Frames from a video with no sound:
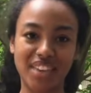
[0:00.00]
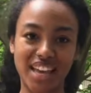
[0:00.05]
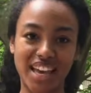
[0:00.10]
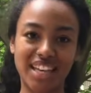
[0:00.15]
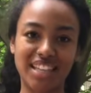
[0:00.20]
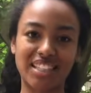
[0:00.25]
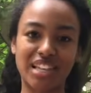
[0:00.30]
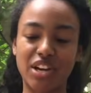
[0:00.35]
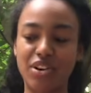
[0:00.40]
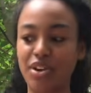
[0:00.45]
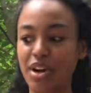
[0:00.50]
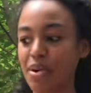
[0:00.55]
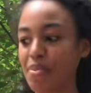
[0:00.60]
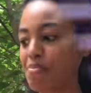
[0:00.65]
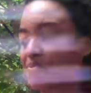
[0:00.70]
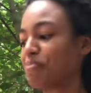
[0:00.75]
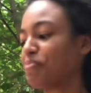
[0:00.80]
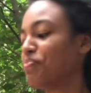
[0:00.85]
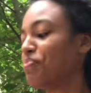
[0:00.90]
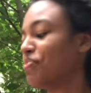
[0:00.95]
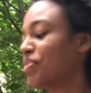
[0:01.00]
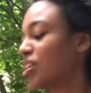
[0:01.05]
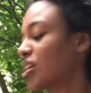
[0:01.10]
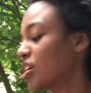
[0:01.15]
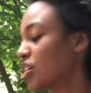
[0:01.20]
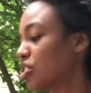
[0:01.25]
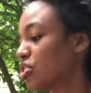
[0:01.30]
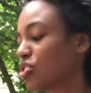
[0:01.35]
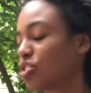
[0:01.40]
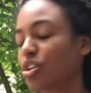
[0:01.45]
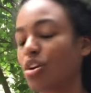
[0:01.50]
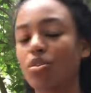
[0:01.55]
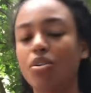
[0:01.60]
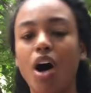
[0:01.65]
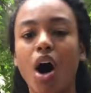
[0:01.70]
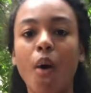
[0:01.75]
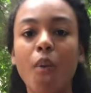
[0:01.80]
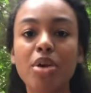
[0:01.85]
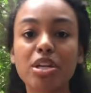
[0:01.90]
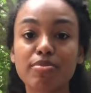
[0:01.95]
etc. So
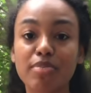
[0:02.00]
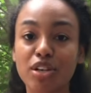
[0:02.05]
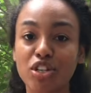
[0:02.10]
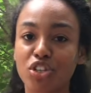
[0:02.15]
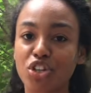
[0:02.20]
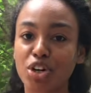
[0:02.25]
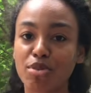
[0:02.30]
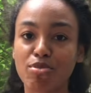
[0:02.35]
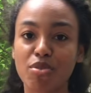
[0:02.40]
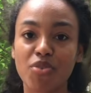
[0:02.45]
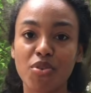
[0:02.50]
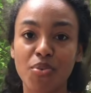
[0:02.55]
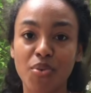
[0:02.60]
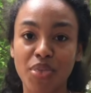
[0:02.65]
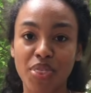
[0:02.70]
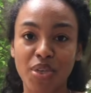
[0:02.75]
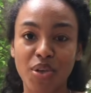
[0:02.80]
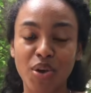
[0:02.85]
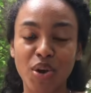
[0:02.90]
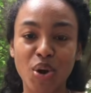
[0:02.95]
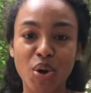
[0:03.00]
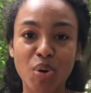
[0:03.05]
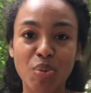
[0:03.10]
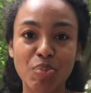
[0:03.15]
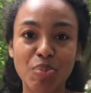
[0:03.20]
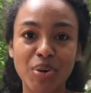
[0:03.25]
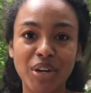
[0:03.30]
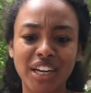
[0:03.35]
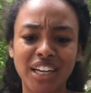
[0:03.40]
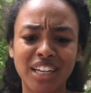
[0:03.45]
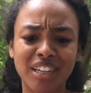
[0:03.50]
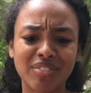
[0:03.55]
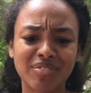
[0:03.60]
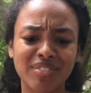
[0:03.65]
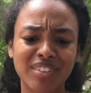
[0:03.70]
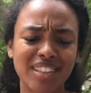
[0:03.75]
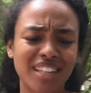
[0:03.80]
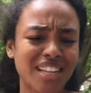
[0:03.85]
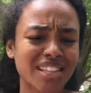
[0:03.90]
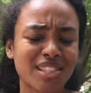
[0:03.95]
always make sure you're moving with the hoop.
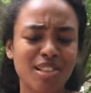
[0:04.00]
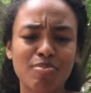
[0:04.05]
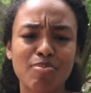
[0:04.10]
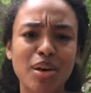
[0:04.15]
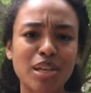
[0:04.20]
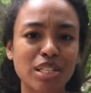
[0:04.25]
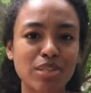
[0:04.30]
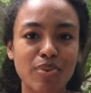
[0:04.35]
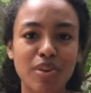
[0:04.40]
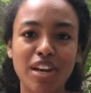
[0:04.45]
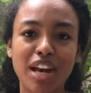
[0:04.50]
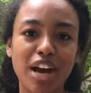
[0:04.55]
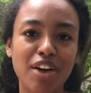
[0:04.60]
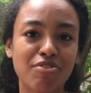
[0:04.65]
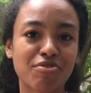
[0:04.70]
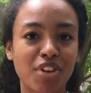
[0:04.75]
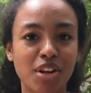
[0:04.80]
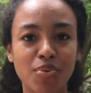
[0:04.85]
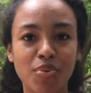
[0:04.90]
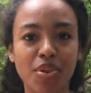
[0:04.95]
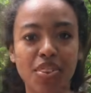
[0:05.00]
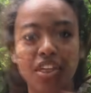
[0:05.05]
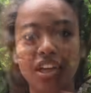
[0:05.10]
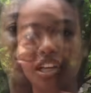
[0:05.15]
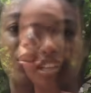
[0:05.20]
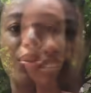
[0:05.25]
That's the best way to have fun with it.